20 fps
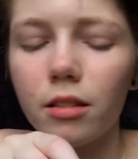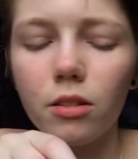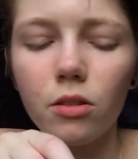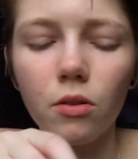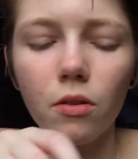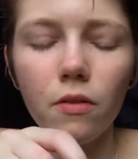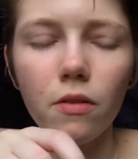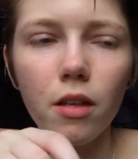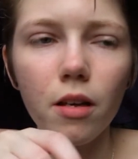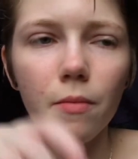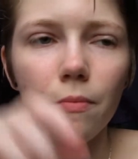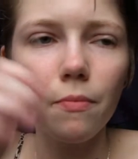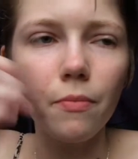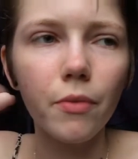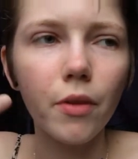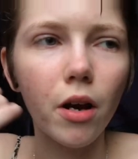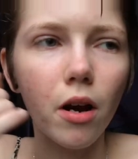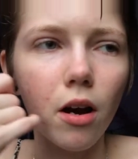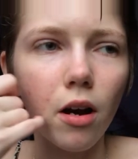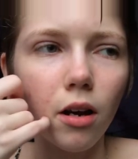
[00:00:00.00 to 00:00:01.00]
2 of
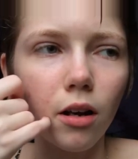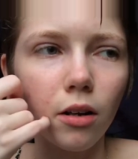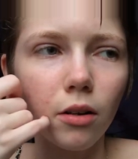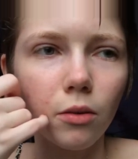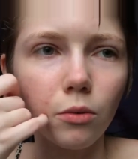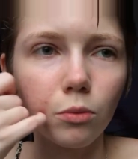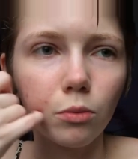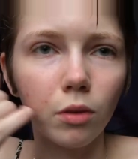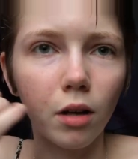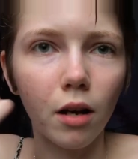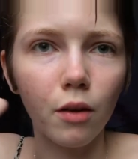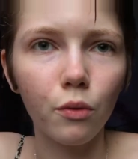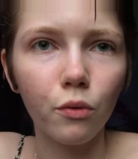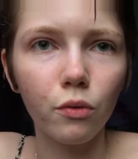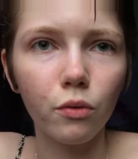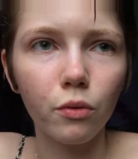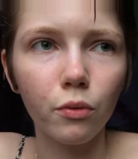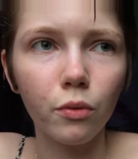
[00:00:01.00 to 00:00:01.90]
them are rough.